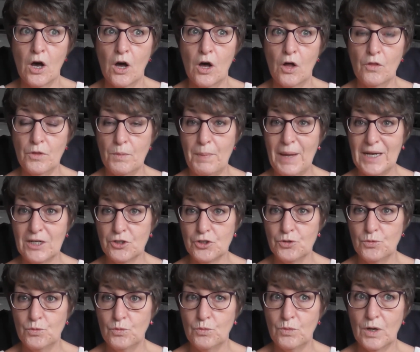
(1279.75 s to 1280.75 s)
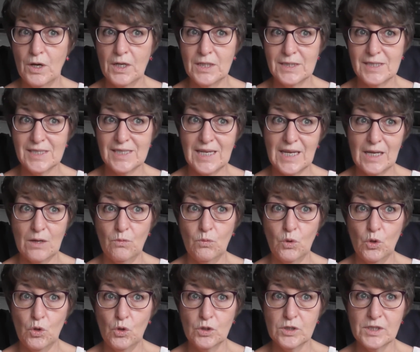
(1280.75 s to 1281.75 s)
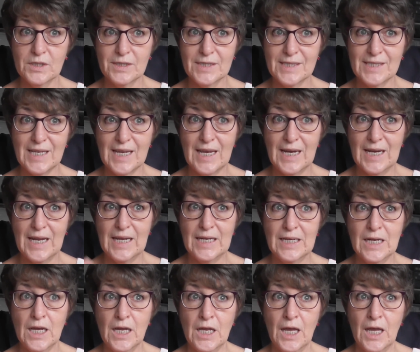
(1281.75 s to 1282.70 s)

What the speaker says: on the bedroom and walls and ceiling,